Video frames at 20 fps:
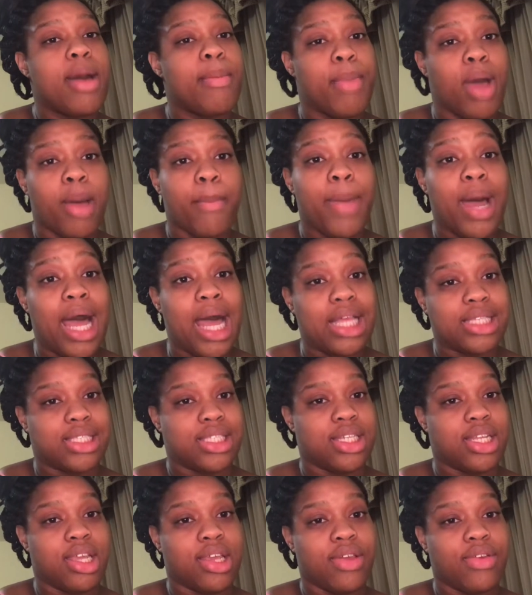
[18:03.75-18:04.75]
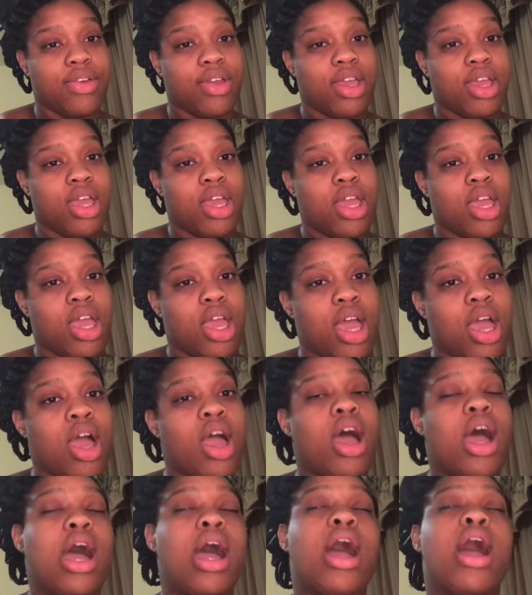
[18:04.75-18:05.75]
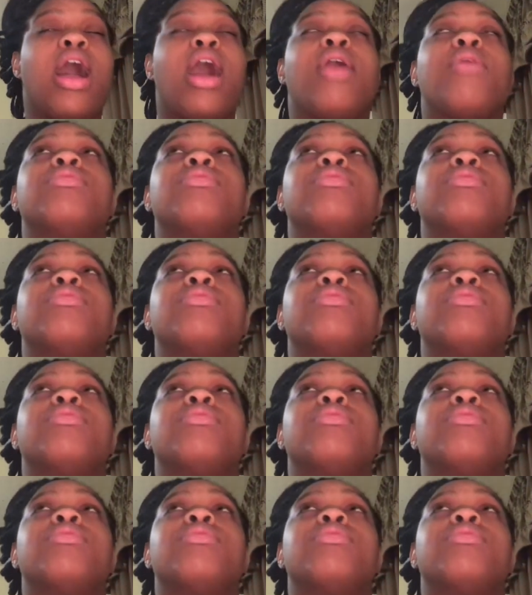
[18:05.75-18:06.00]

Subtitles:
up positive. I would